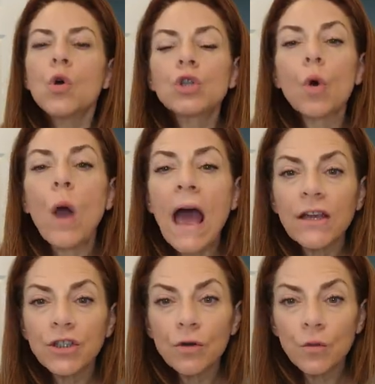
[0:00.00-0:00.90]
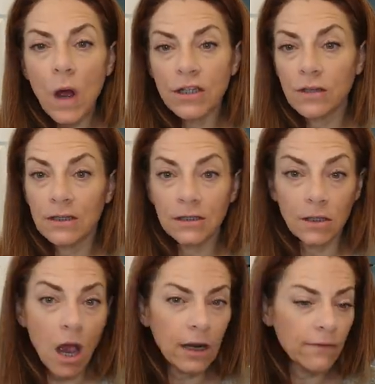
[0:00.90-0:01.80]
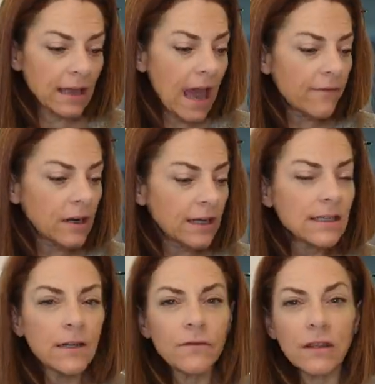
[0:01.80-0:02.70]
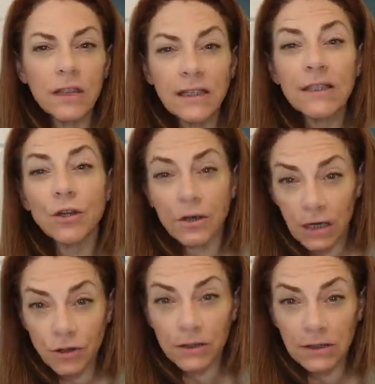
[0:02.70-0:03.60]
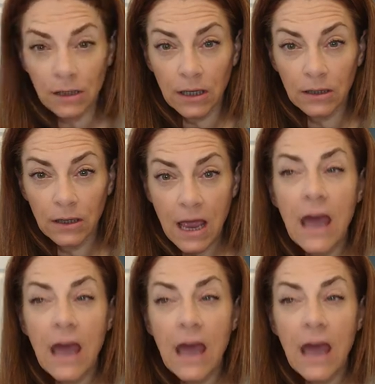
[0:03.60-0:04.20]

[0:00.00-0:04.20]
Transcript: so as you're watching this, kind of like have an idea of the things that you're interested in,